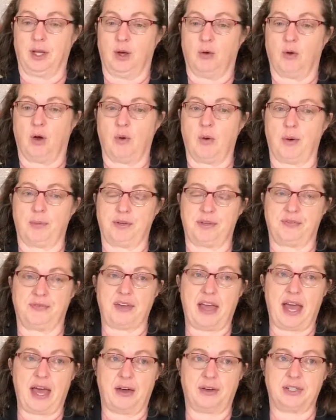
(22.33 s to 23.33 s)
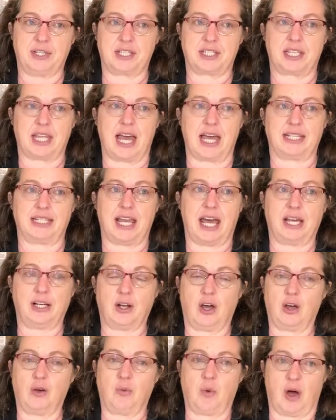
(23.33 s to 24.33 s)
Well, what we found is that not
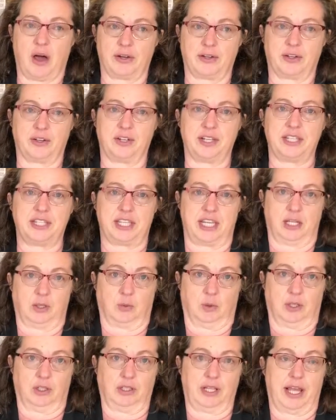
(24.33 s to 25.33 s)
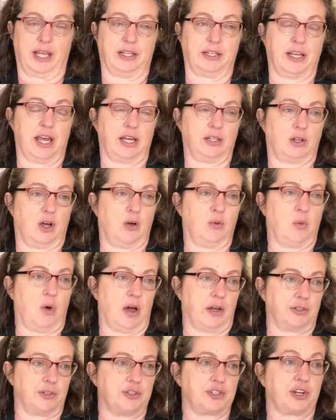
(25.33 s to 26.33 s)
all water is equal and not all
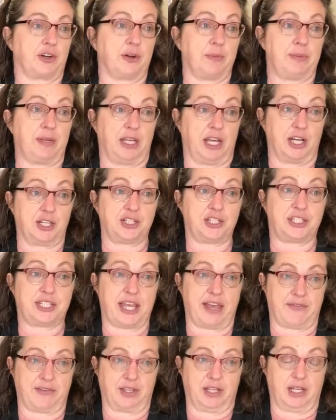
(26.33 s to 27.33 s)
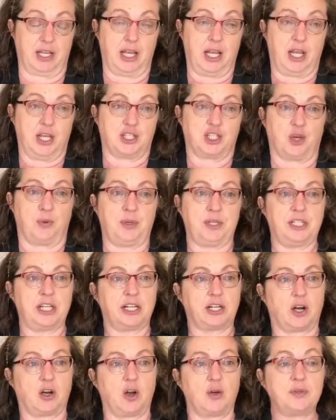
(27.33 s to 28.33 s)
waters are a pH 7. So we
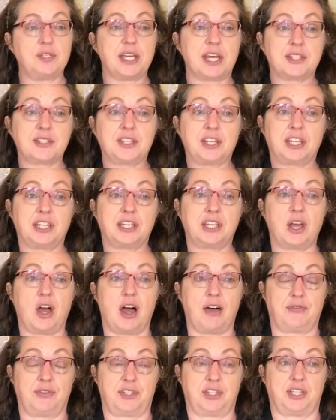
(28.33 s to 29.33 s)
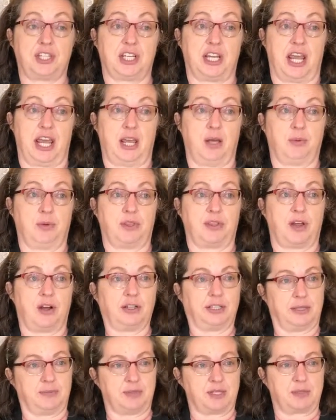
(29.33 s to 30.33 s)
did our own testing in the office today with
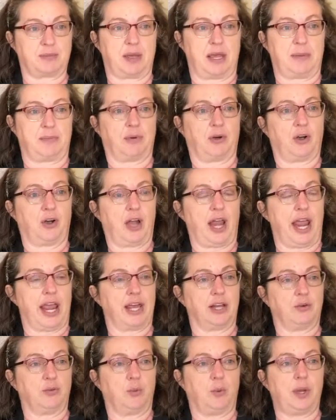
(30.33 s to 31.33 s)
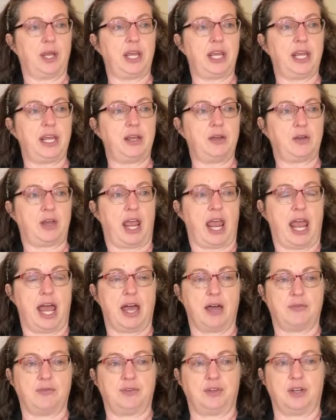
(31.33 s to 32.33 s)
our litmus paper, and we
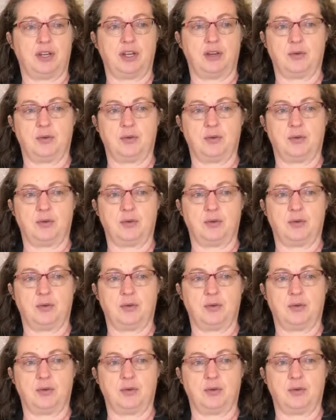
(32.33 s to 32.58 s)
have